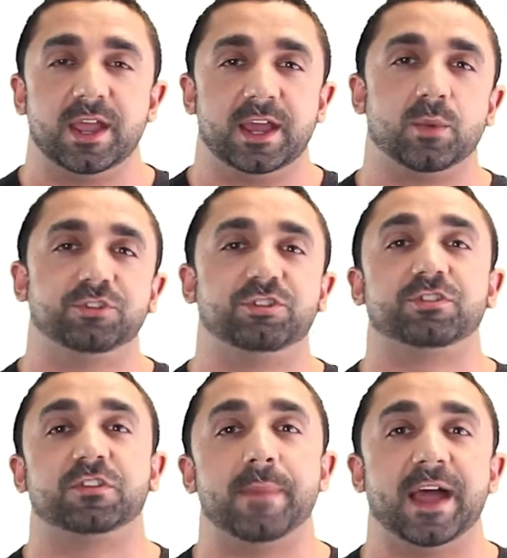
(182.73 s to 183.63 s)
And I want you to
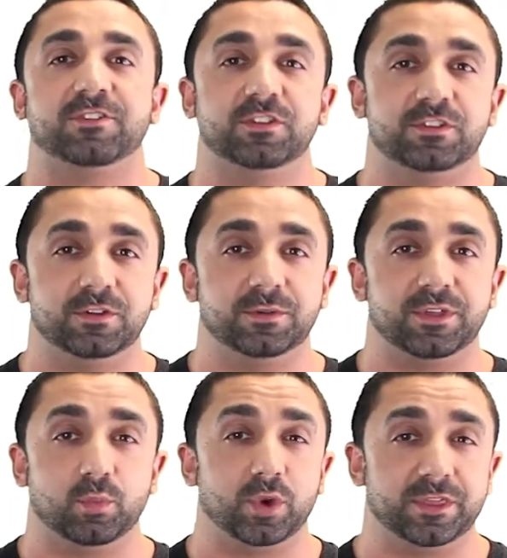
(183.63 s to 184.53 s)
just imagine
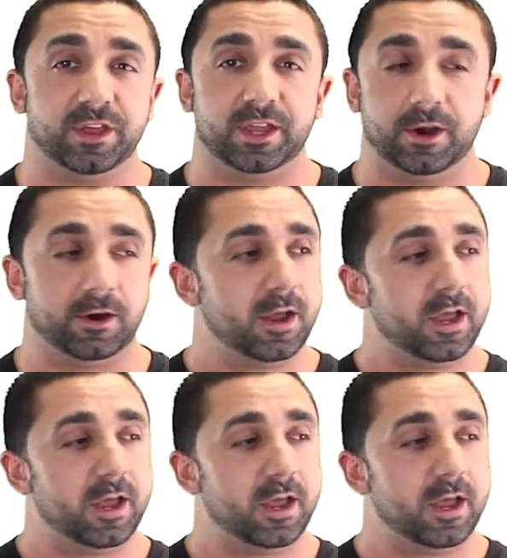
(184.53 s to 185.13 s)
one thing here.